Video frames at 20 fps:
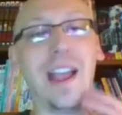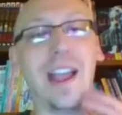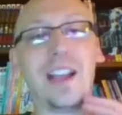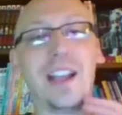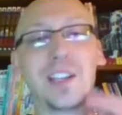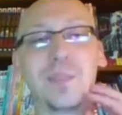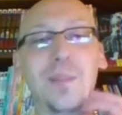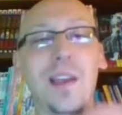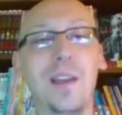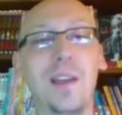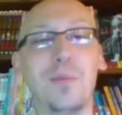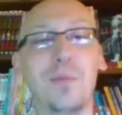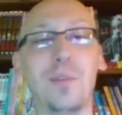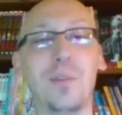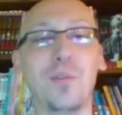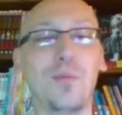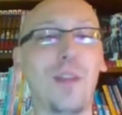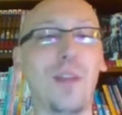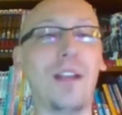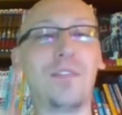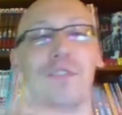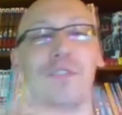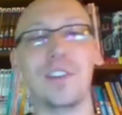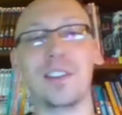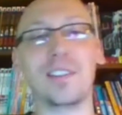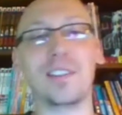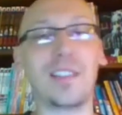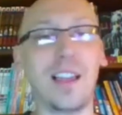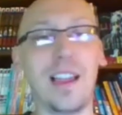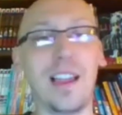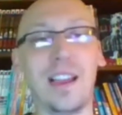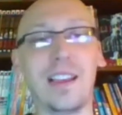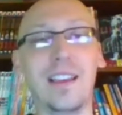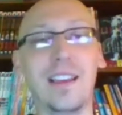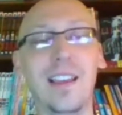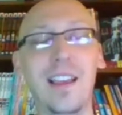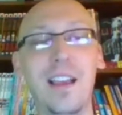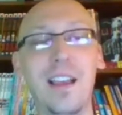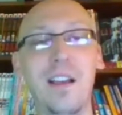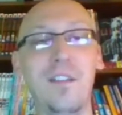X-Men would reference like
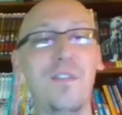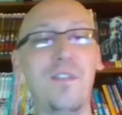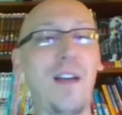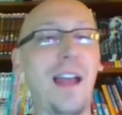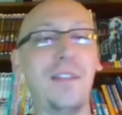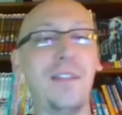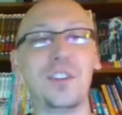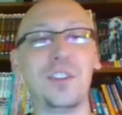5 to